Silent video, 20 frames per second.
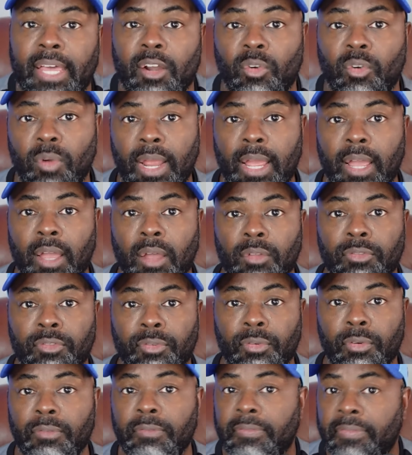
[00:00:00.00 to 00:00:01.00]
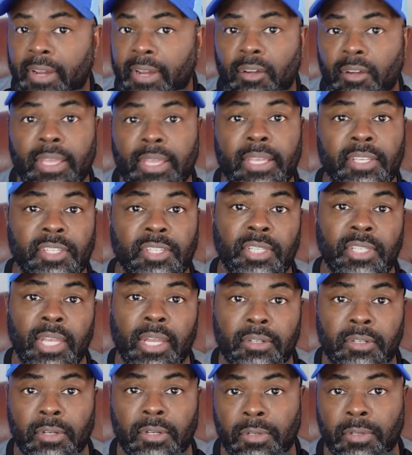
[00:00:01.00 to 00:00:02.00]
around through various
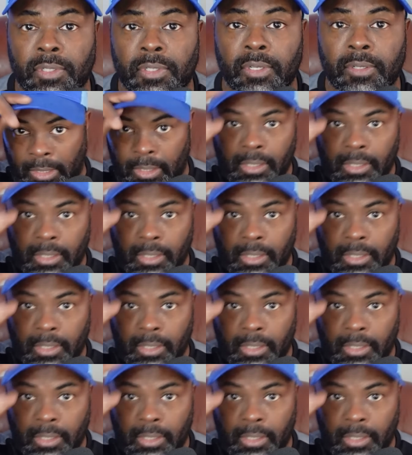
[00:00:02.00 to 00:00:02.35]
sectors.